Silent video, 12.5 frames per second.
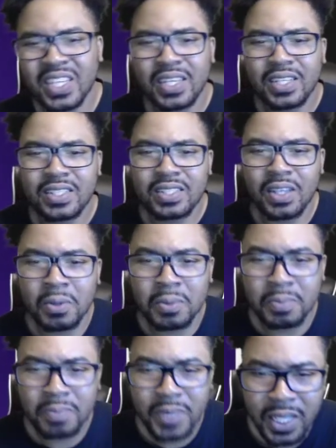So
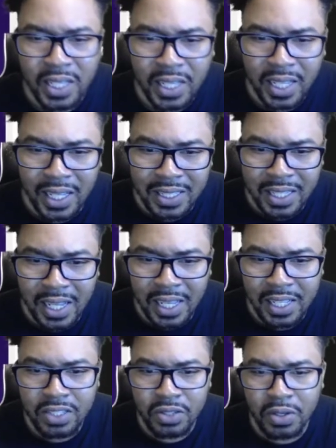it
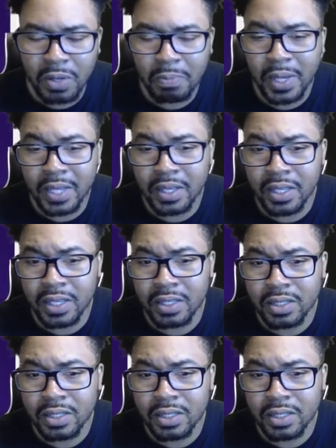says you can pay